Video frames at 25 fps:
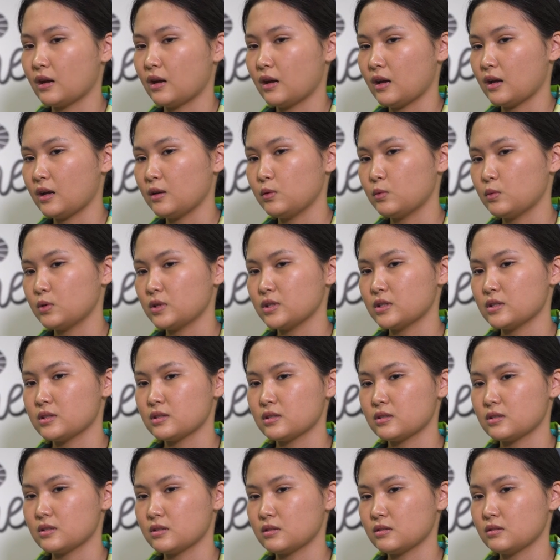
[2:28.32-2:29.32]
I
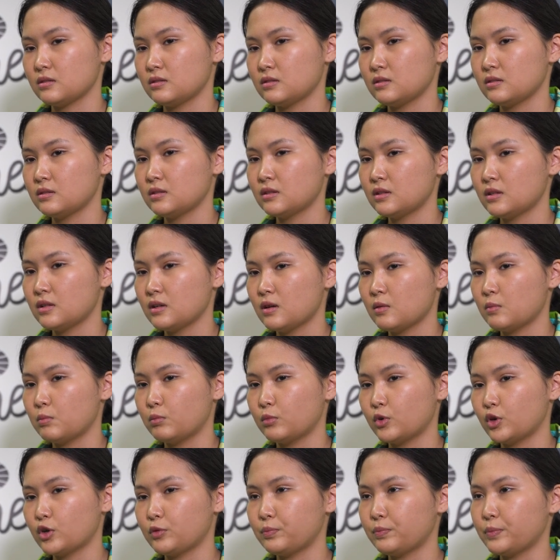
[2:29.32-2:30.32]
was
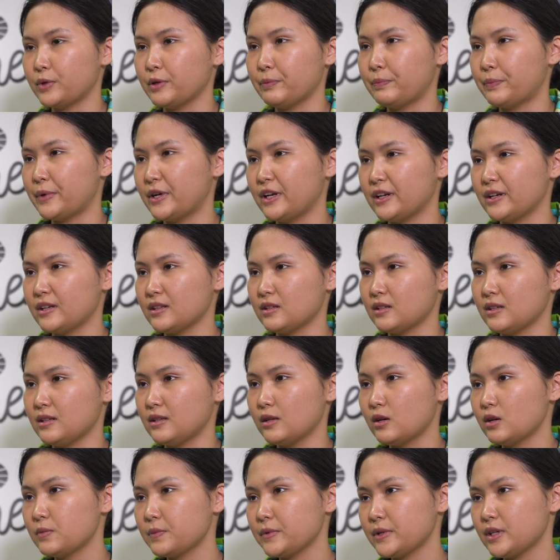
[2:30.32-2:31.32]
more prepared
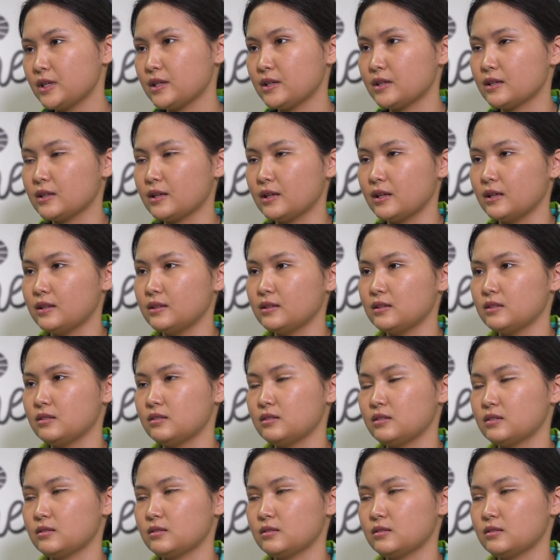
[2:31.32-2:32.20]
in opening, and